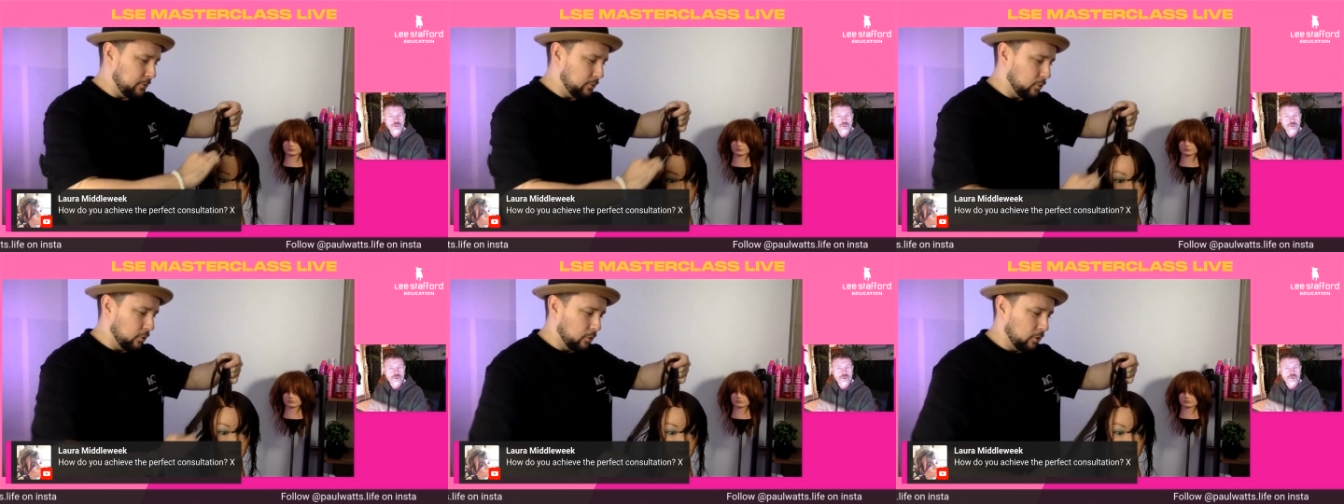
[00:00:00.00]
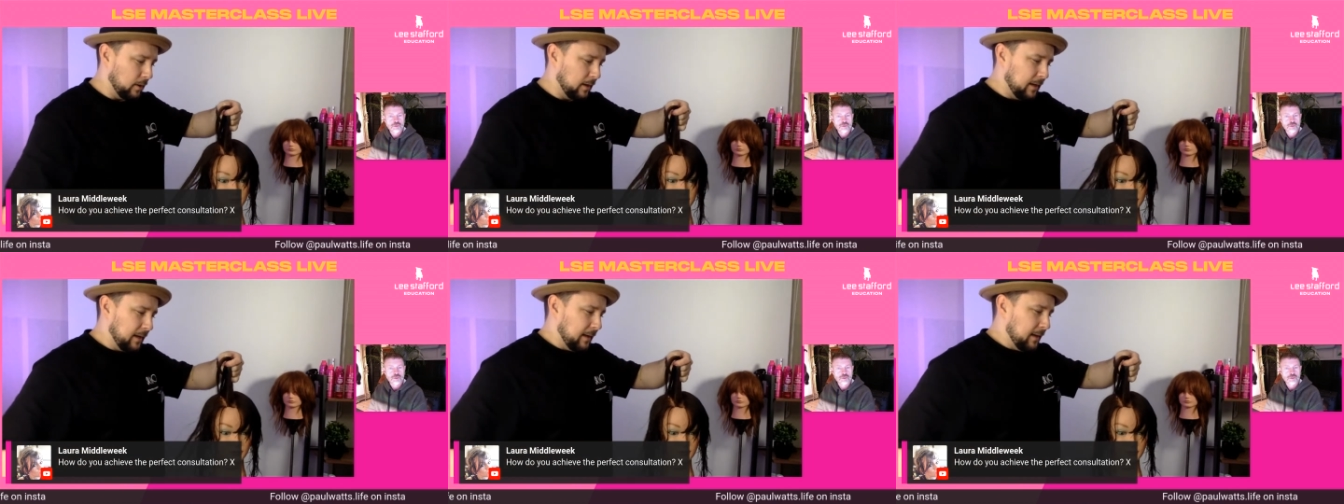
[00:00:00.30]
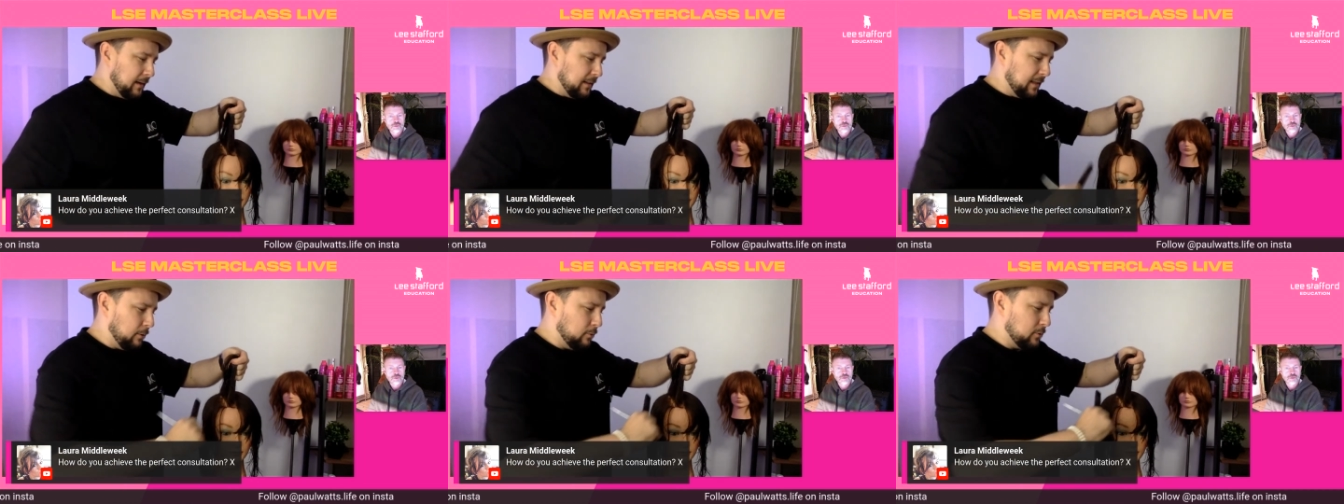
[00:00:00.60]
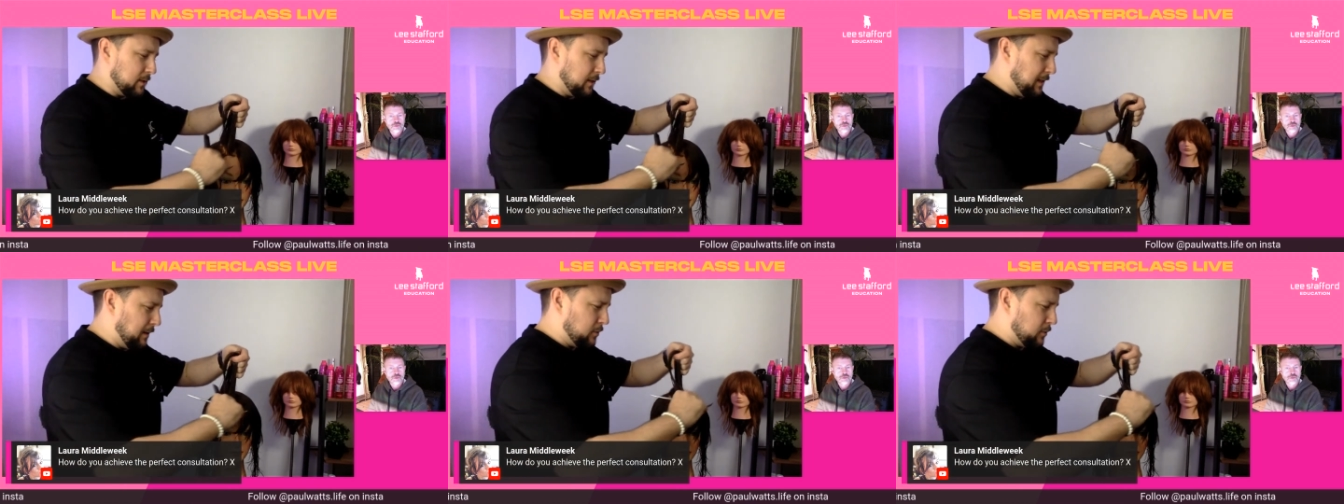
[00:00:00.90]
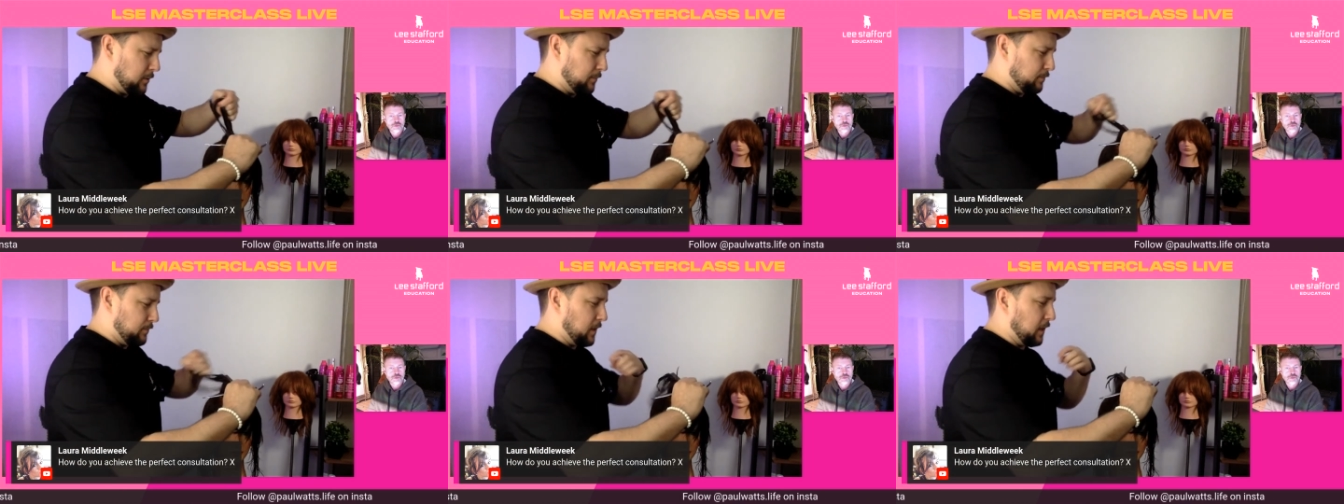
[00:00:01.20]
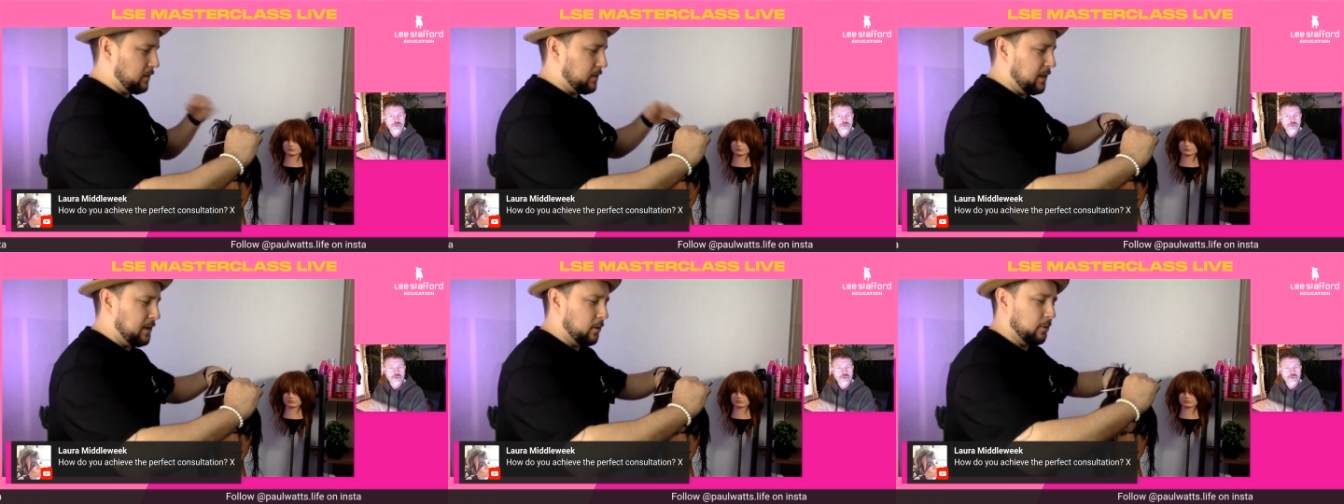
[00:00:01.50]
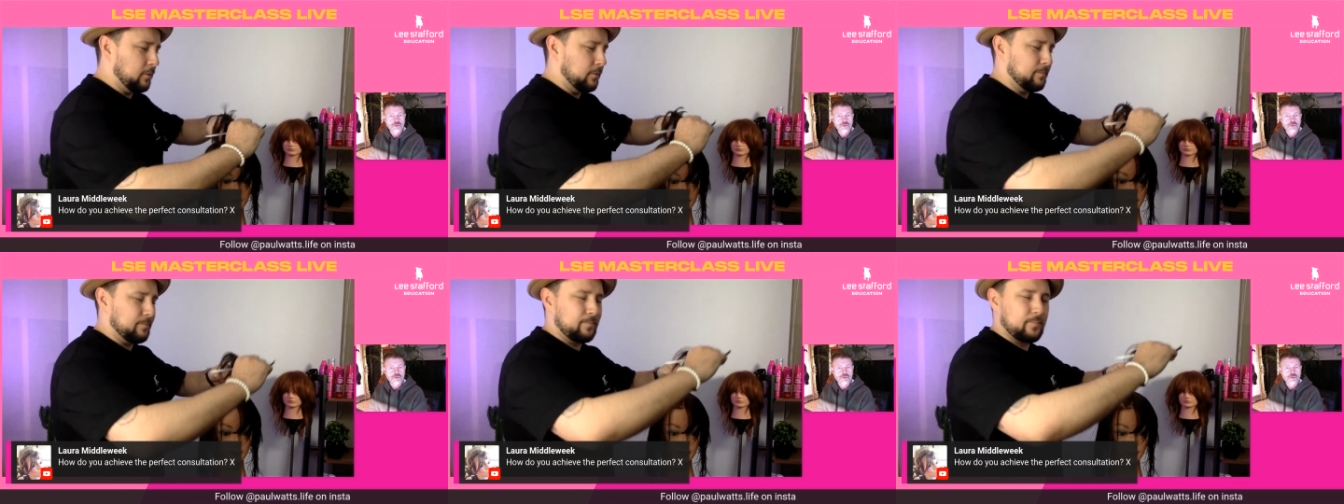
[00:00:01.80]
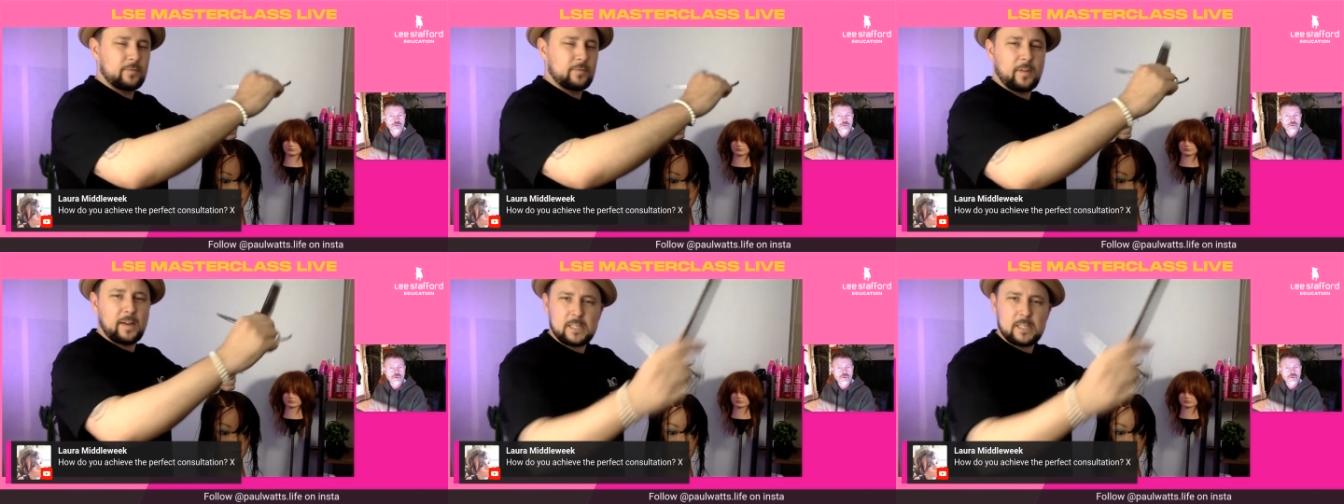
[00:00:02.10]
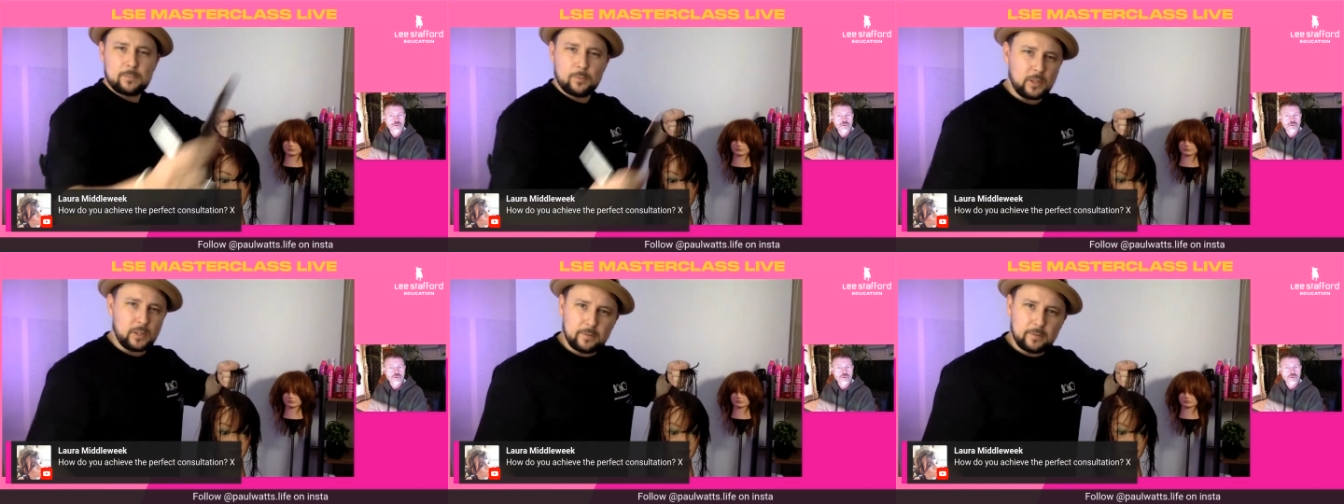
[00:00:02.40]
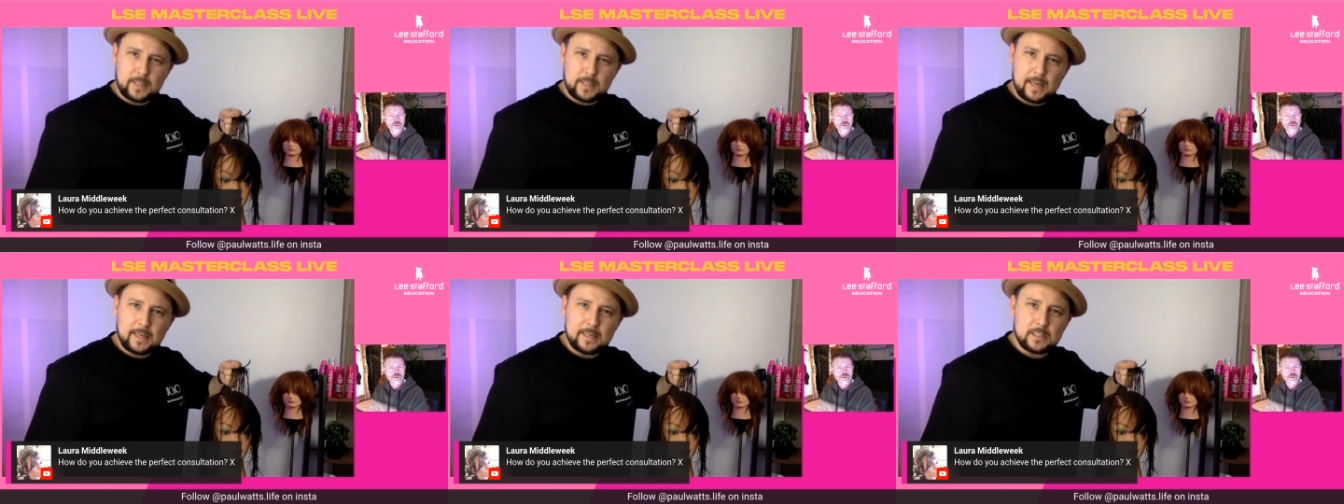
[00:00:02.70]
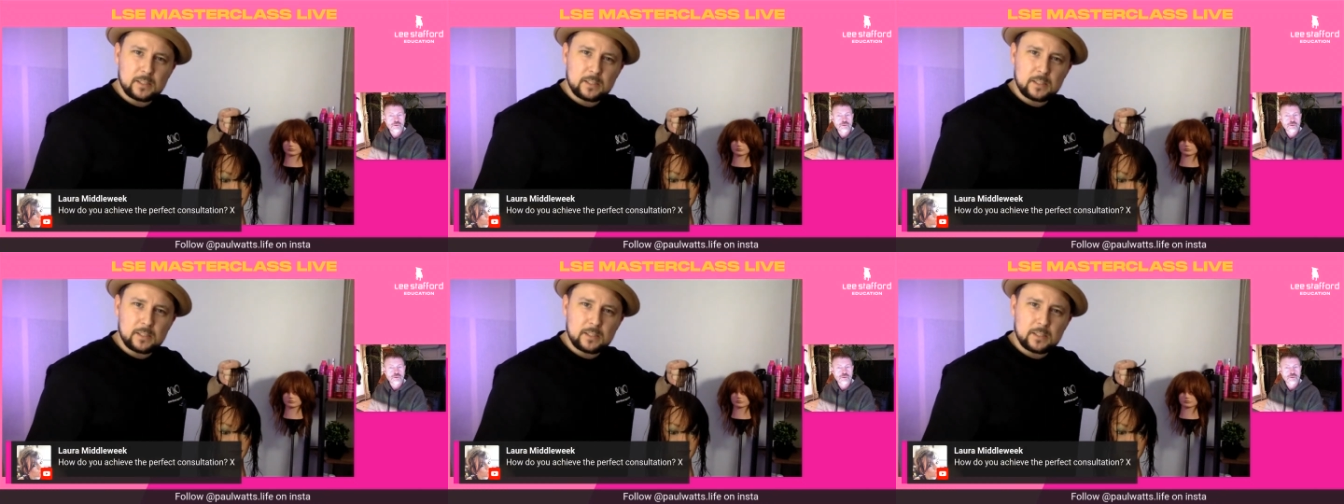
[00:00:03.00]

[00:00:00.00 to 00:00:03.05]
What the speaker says: Or there was a thing on Facebook the other day.